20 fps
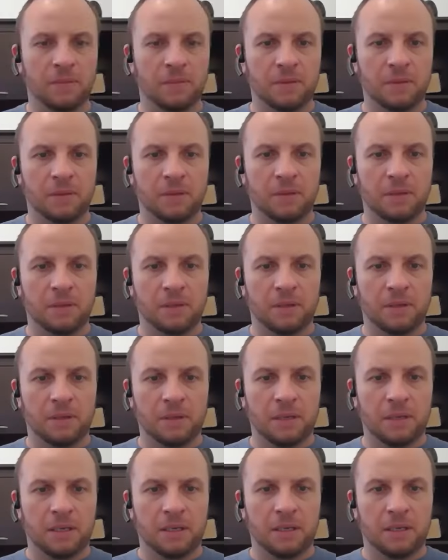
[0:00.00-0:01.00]

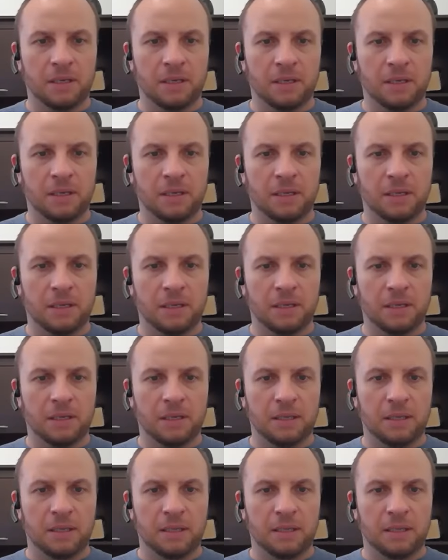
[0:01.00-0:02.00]

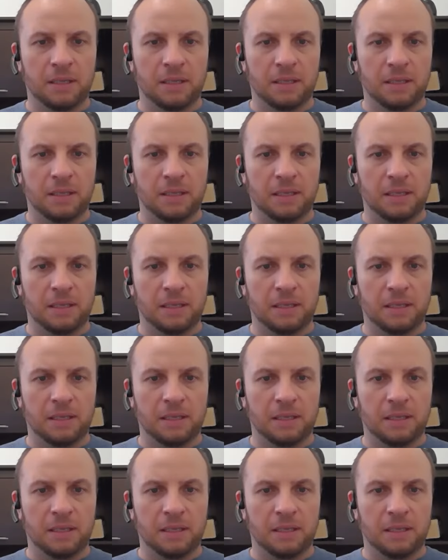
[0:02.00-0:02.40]
(silence)